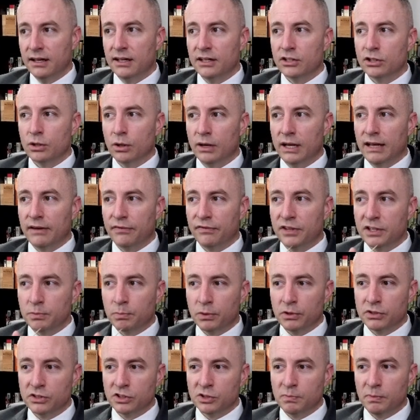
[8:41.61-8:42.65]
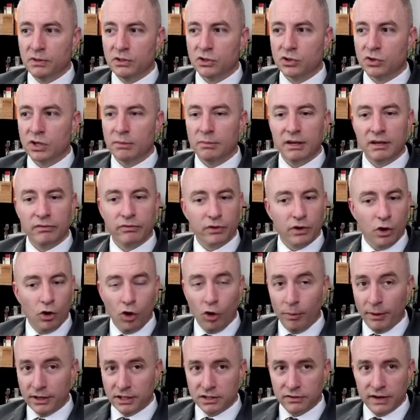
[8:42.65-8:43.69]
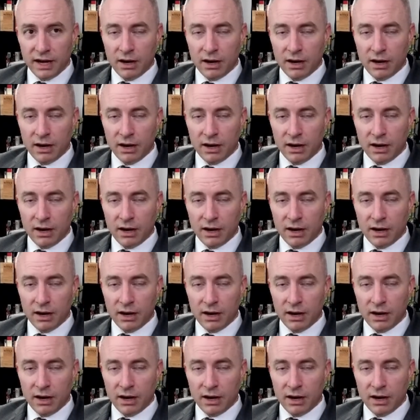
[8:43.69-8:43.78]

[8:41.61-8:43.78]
So if this person's been streaming for a whole bunch of